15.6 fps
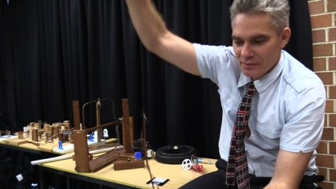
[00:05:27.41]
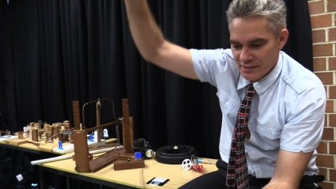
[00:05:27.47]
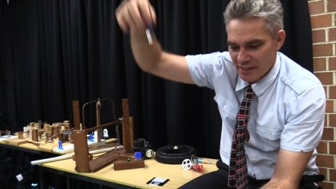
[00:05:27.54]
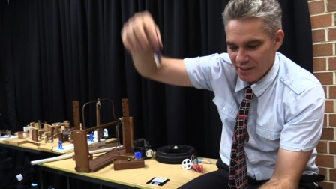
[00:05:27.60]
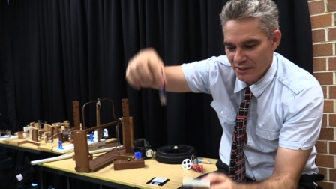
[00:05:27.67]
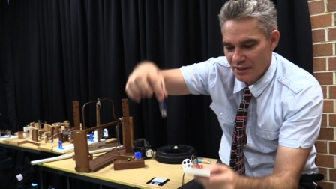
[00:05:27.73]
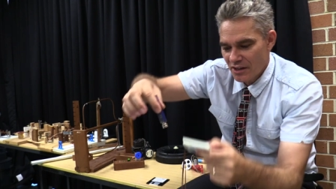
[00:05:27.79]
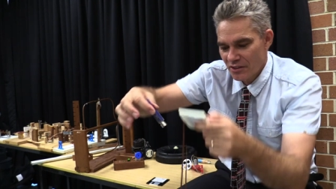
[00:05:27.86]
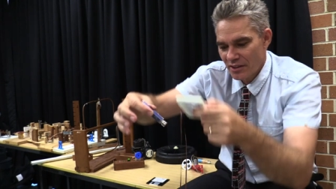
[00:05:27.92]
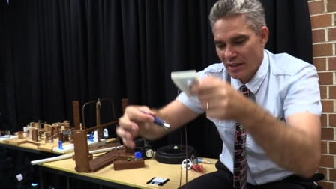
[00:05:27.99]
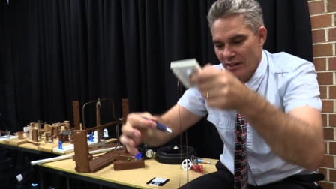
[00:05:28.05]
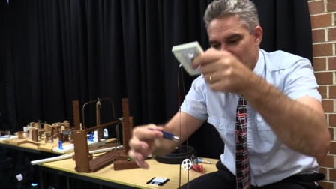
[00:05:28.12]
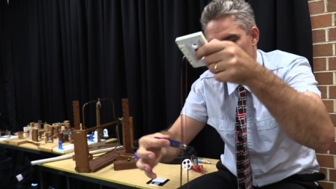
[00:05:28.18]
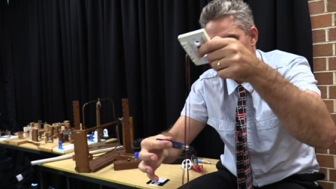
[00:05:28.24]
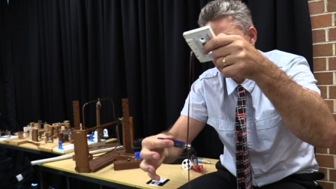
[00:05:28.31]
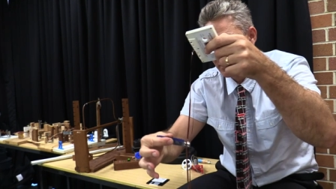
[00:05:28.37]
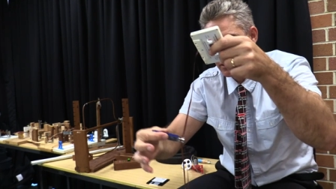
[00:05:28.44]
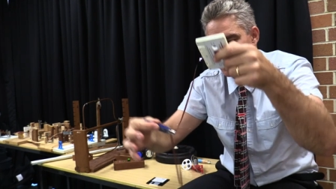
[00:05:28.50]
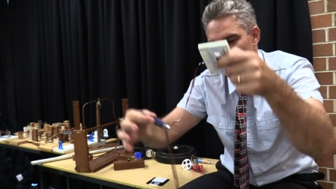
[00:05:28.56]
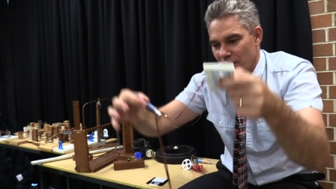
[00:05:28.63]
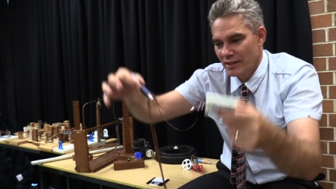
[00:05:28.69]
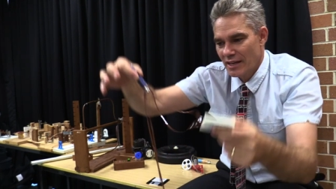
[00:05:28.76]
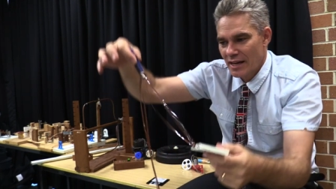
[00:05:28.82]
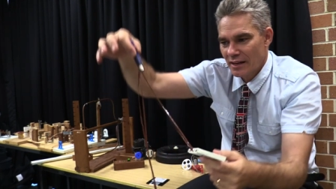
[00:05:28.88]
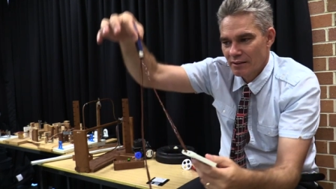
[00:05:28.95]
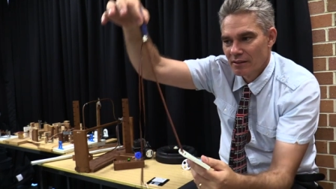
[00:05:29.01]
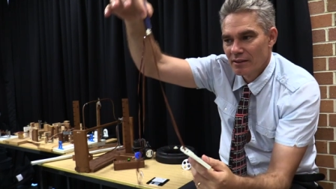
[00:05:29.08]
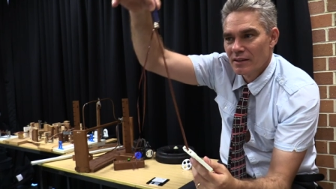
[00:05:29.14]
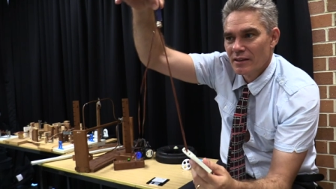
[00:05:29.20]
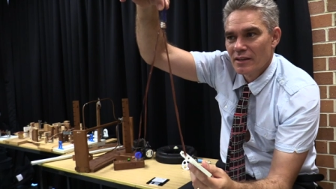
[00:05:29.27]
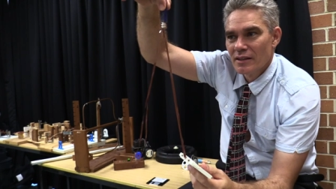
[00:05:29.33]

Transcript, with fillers: didn't know that Look at that.